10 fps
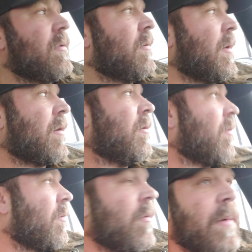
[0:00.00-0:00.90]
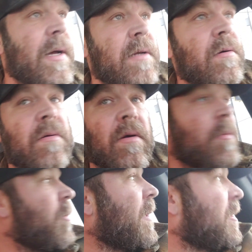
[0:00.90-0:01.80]
I'm not going to harm nobody or
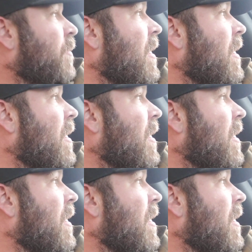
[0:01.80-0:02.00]
harm nobody's